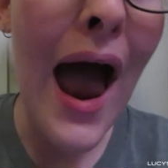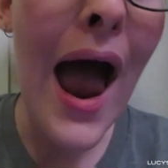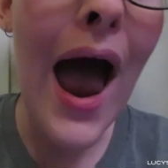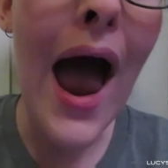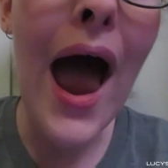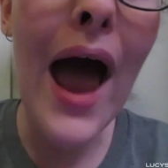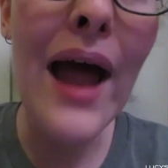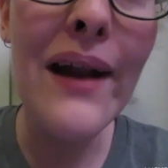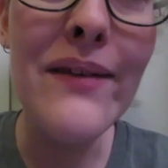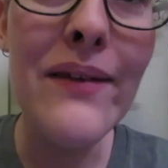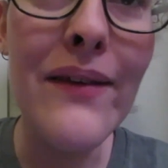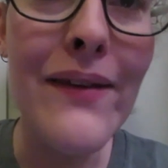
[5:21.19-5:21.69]

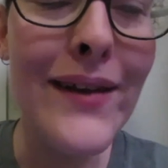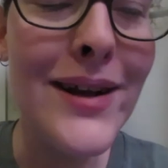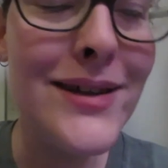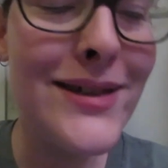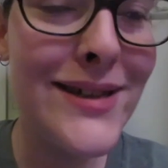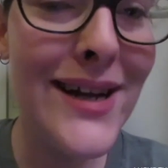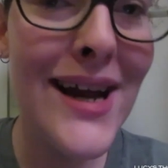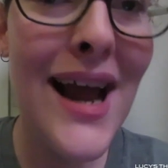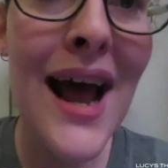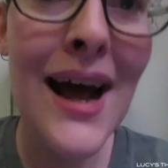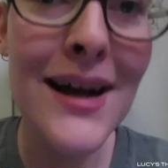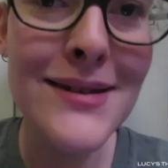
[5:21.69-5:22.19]
and
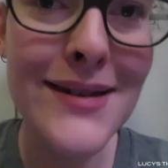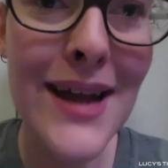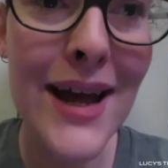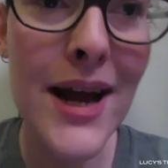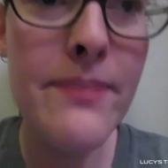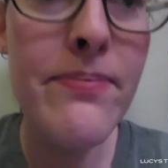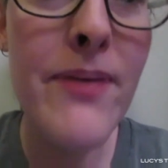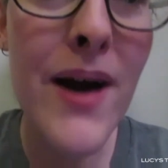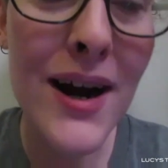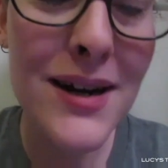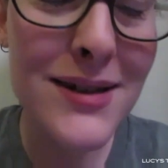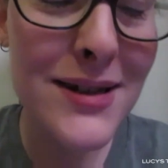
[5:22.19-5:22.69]
she has like
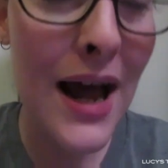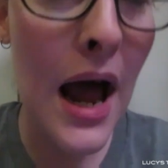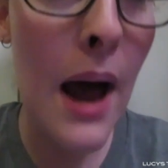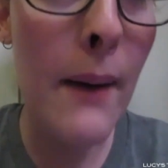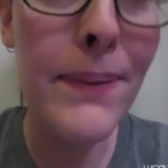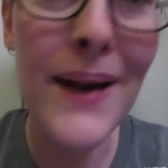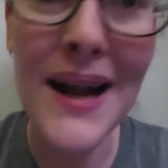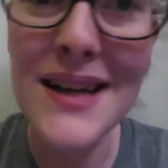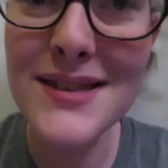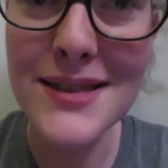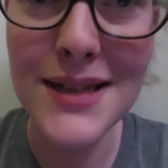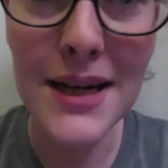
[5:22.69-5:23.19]
a
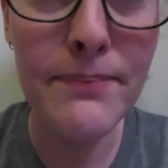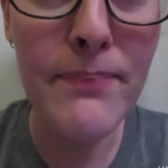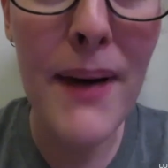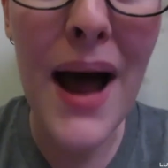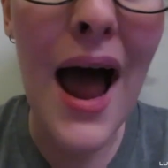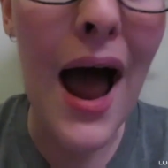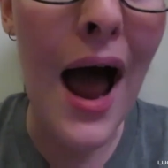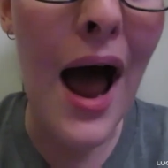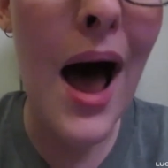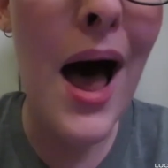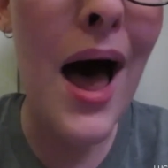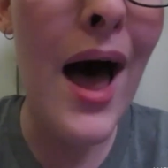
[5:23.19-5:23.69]
plastic
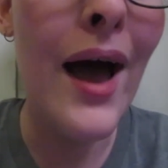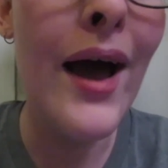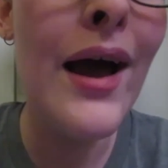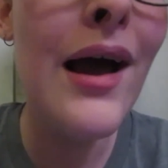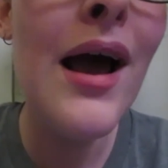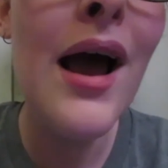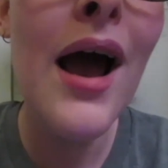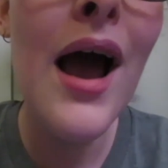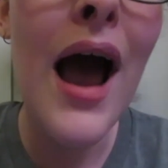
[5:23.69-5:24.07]
bag,